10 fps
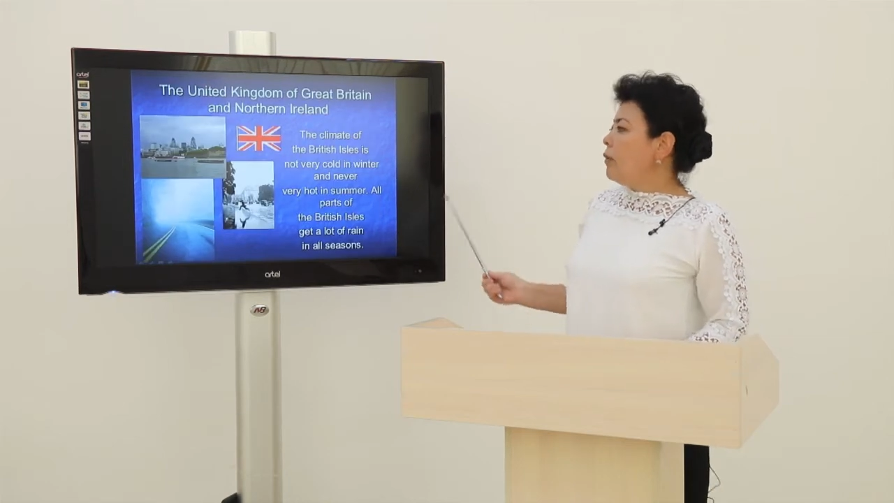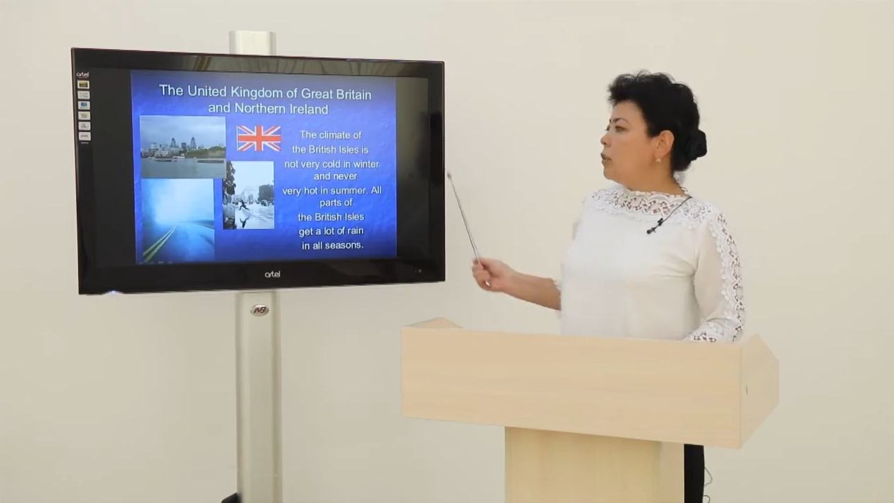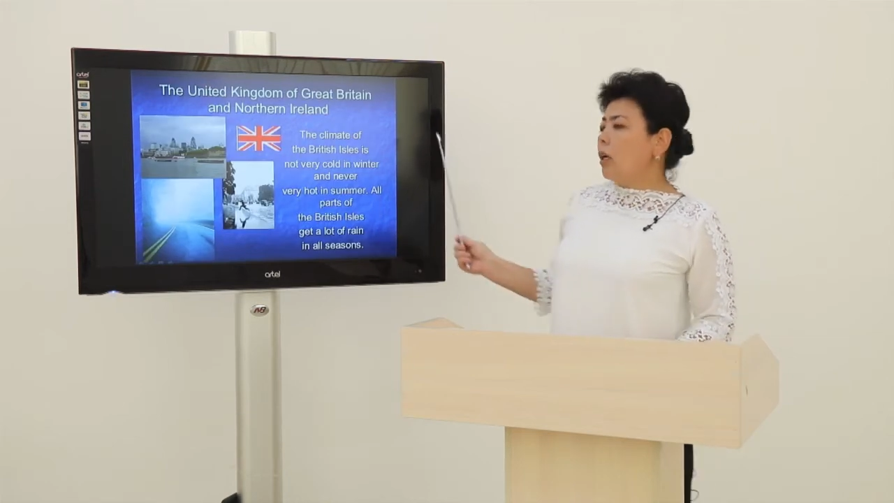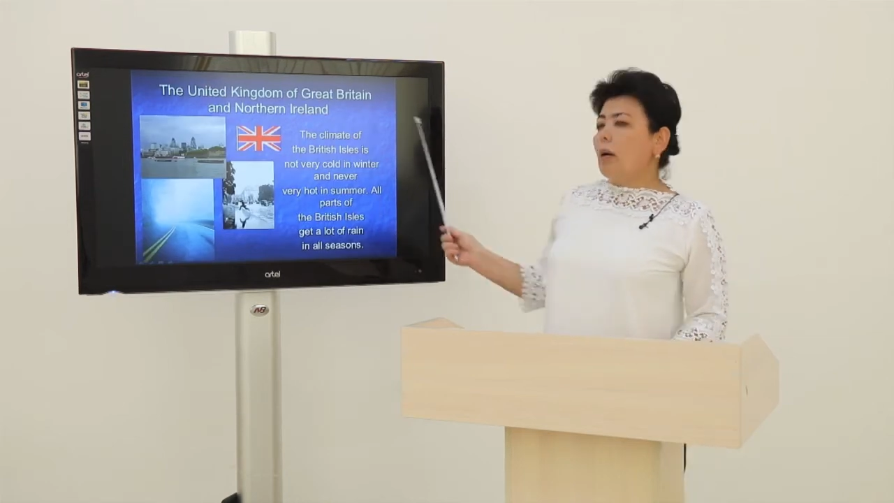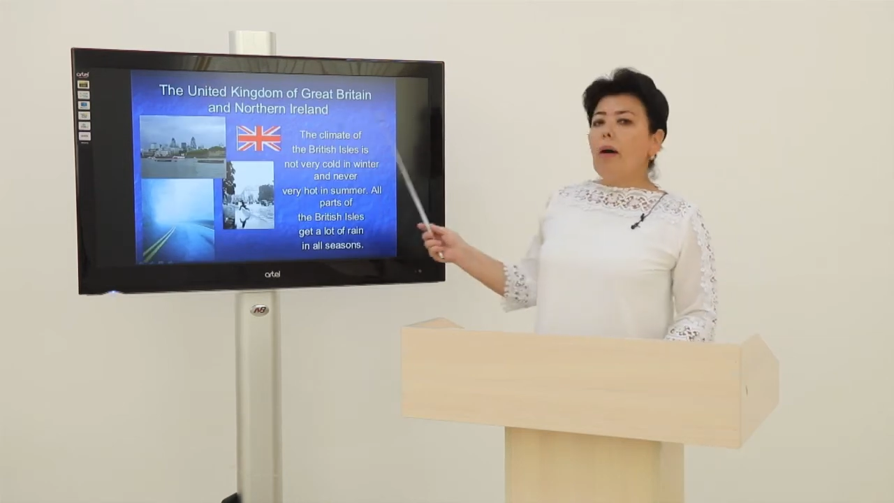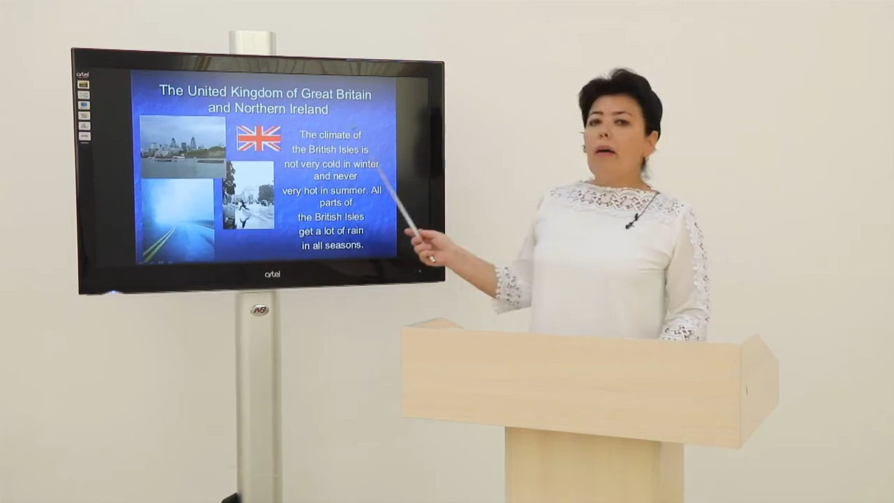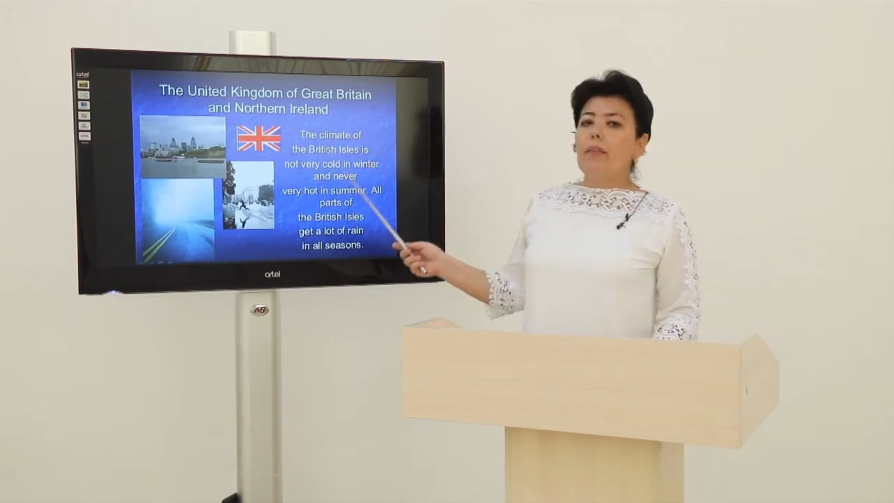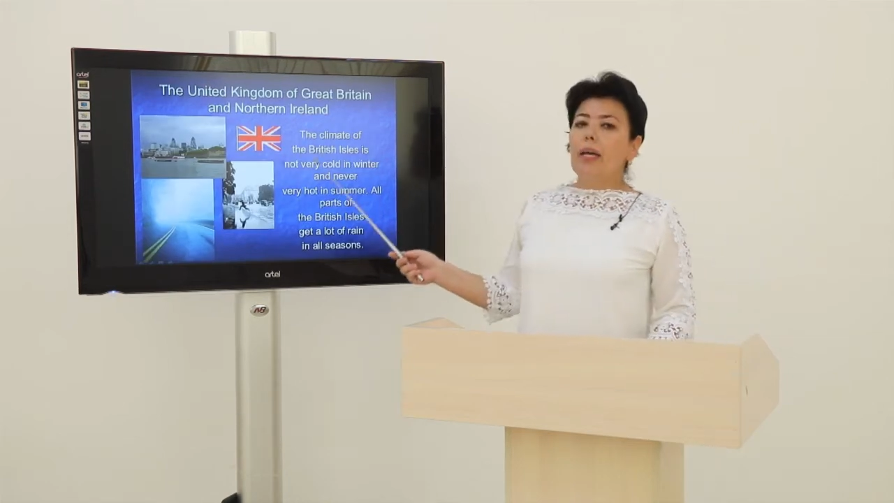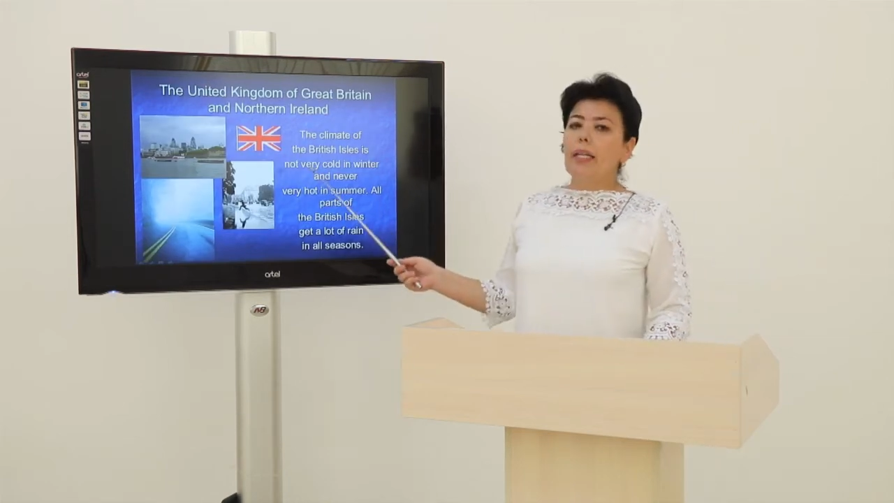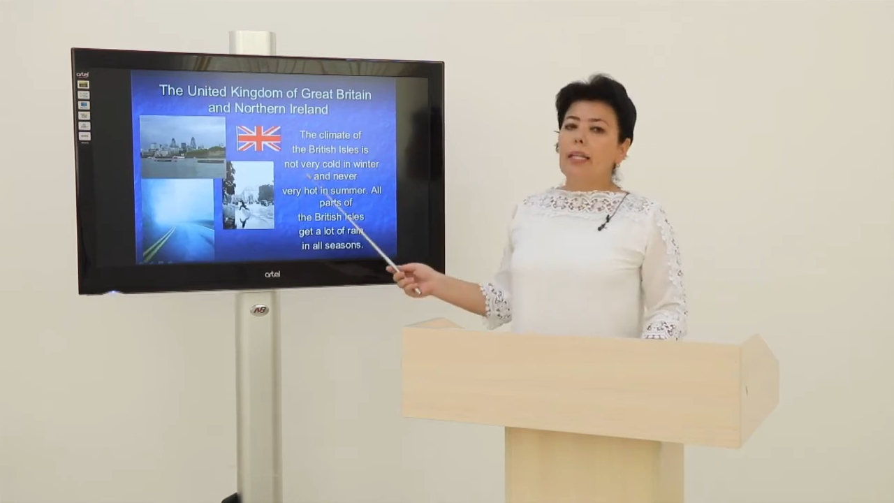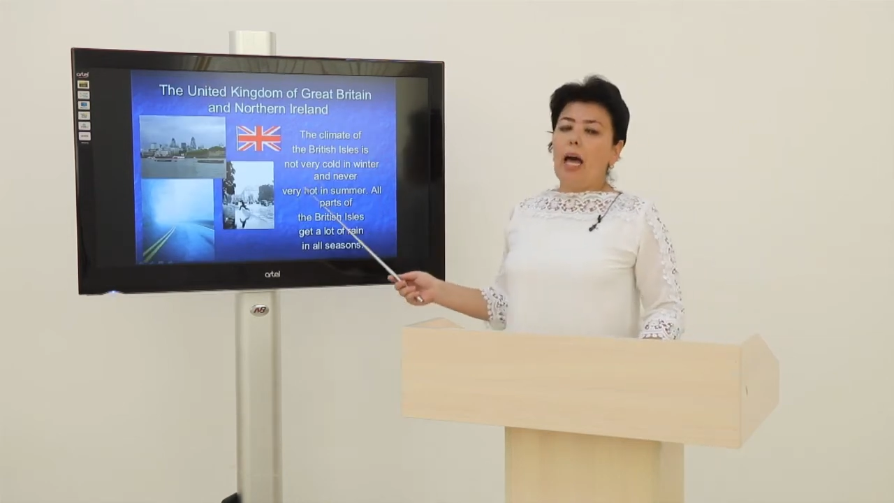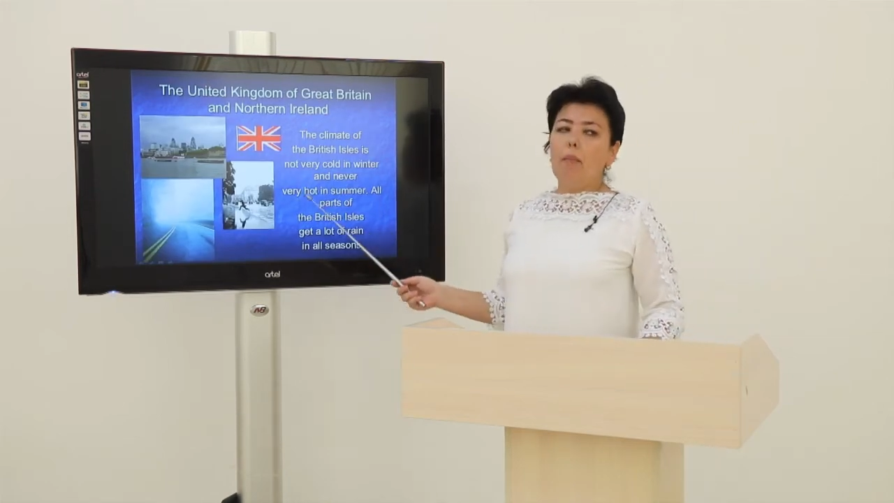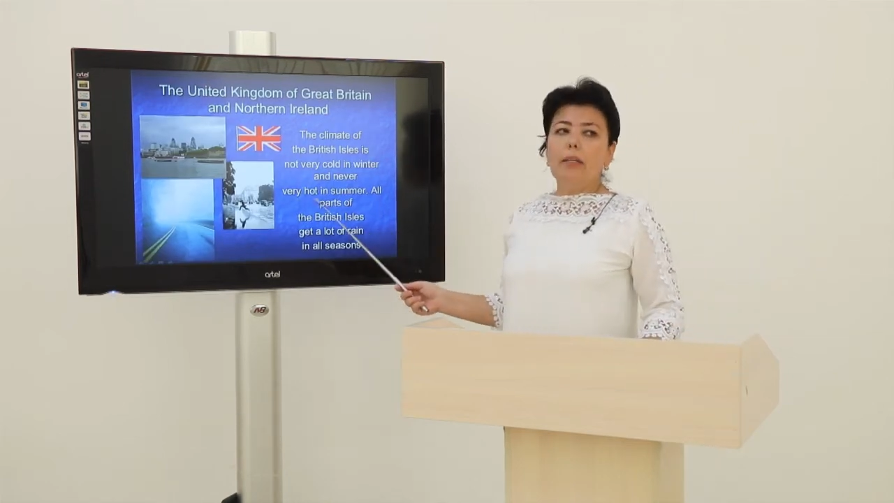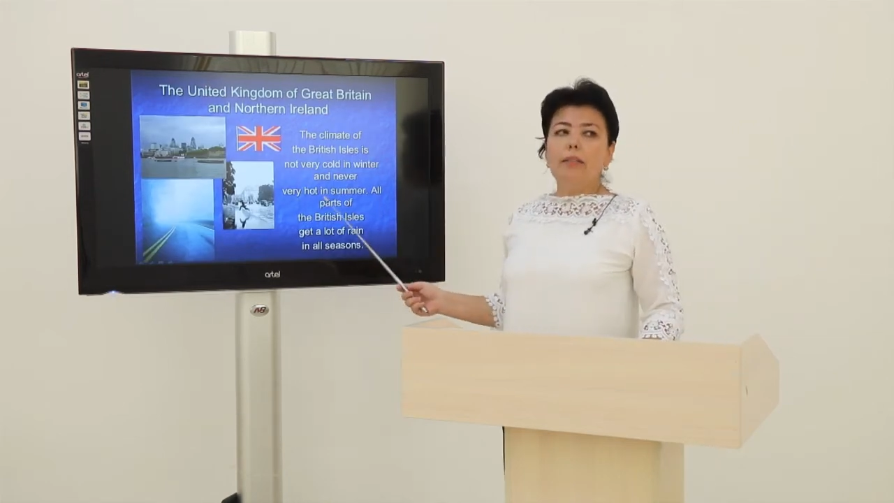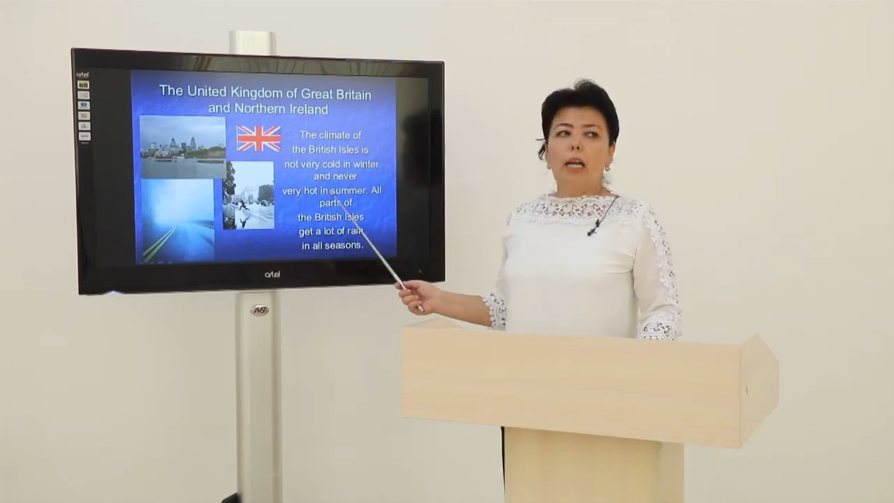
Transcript: we talk about the climate,